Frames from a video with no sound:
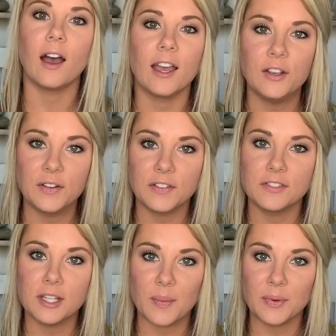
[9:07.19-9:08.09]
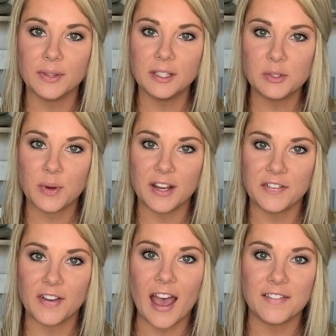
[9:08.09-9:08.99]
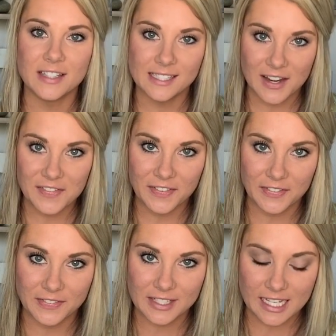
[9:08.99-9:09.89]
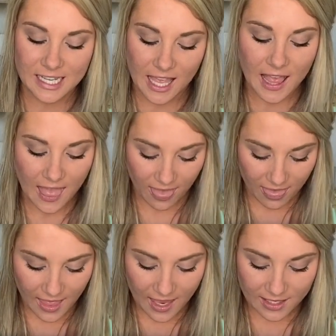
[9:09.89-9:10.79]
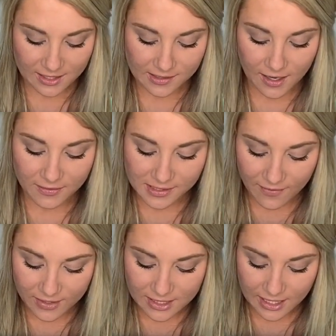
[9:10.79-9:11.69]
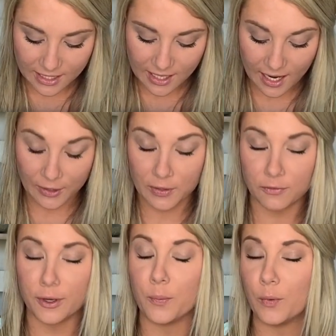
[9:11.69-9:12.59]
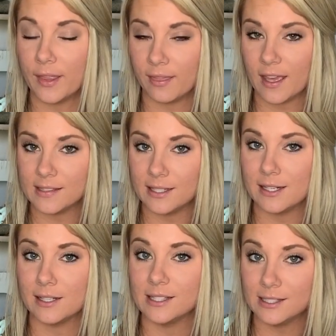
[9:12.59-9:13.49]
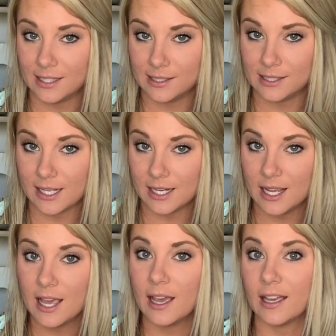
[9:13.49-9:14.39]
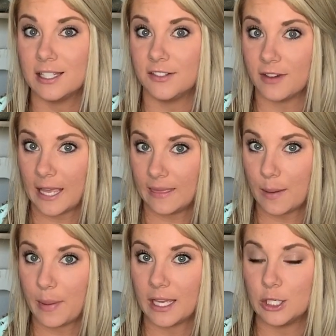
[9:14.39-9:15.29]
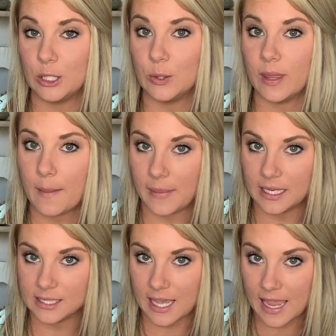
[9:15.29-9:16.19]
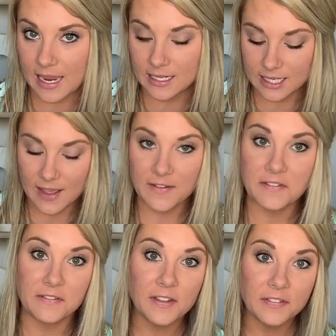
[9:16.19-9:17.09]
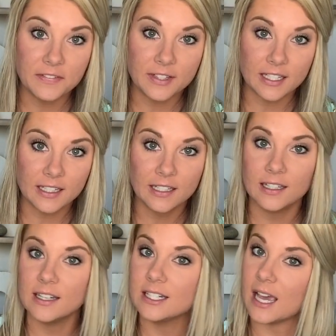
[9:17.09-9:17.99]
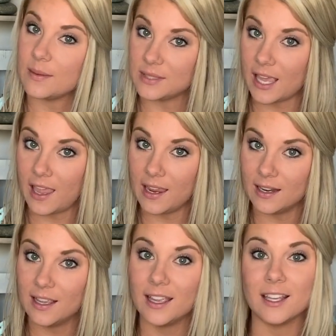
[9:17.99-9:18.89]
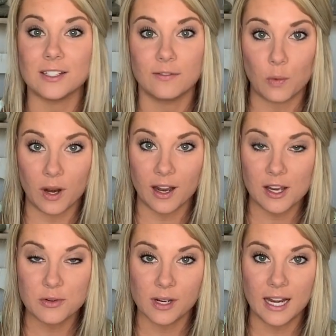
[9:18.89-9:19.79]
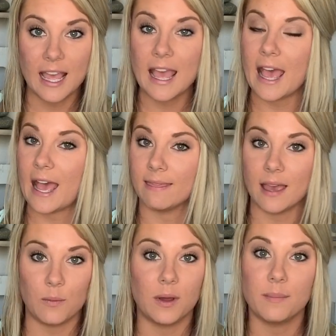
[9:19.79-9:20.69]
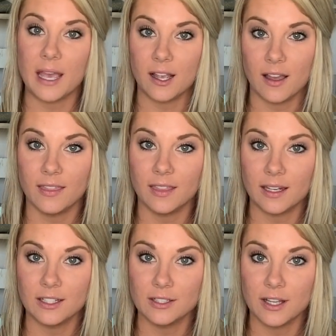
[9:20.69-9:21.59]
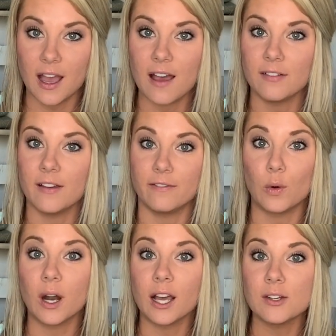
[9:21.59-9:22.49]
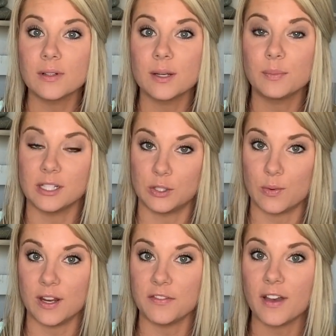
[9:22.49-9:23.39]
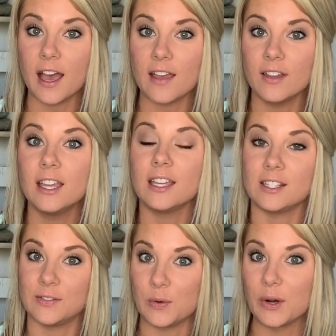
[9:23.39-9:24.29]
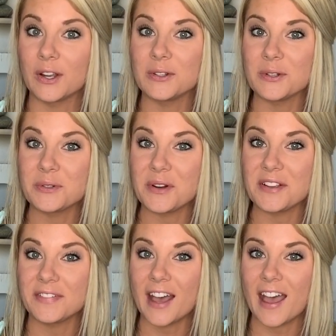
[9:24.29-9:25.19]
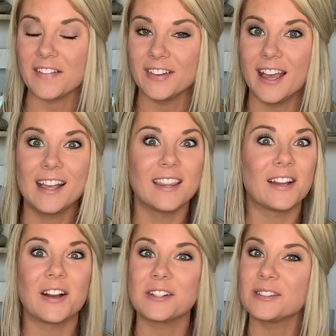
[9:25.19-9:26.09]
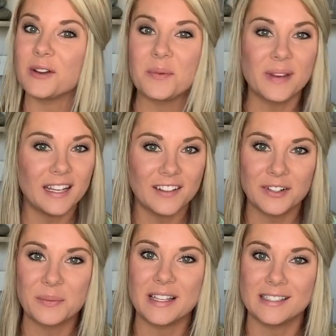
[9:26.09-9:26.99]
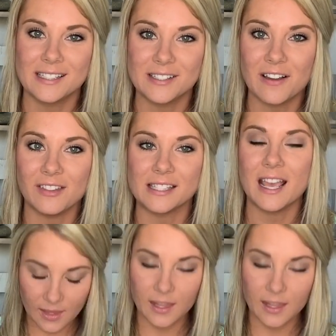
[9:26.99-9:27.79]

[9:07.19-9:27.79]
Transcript: I could have doubled the 25 and said 50. Then instead of 17, I could have went one less and done 16. I divide that by 2, that makes 8. 50 times 8 is 400. Add that one back on that I took off. 400 plus 25 is 425. There are so many different ways to solve this.